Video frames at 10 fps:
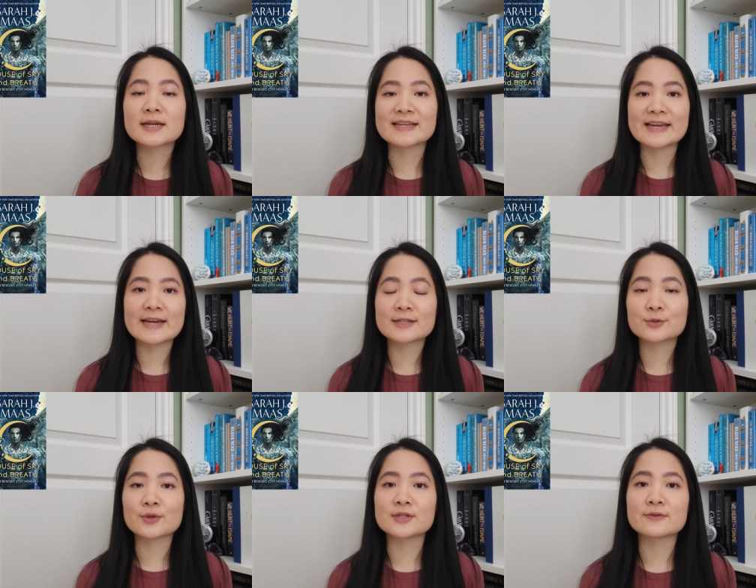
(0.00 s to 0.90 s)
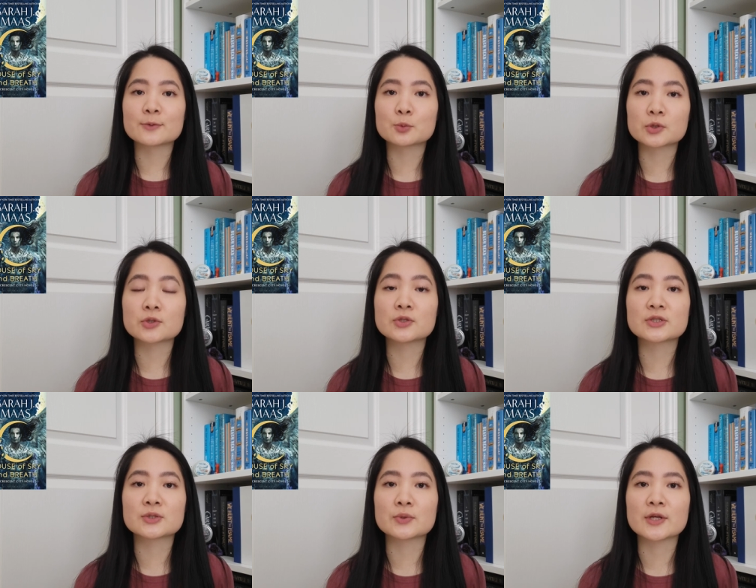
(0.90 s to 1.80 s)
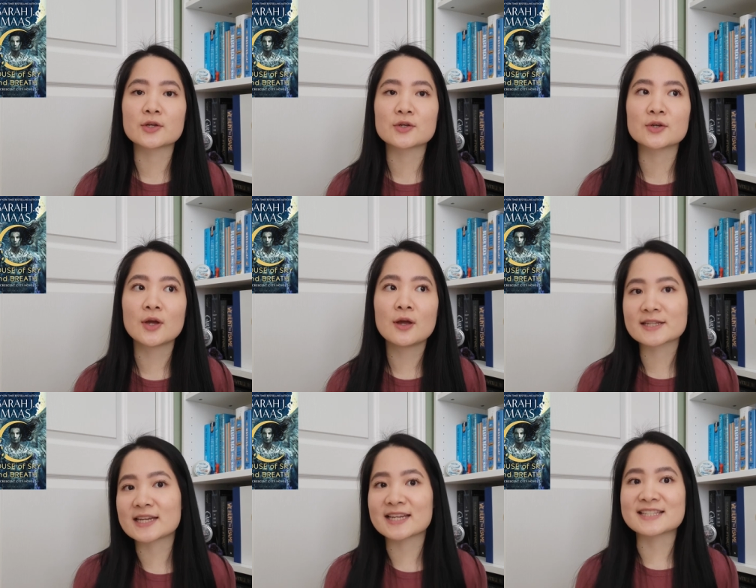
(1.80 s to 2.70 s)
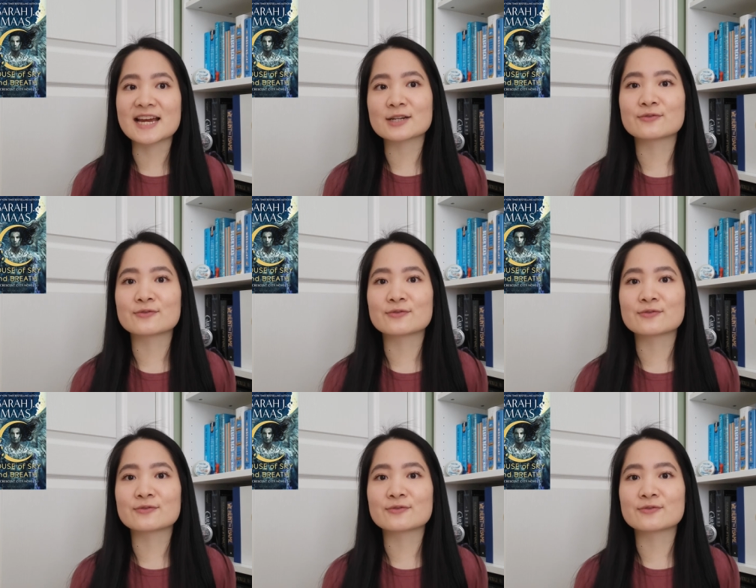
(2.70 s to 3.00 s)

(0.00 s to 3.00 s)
again to the different worlds so they could play exact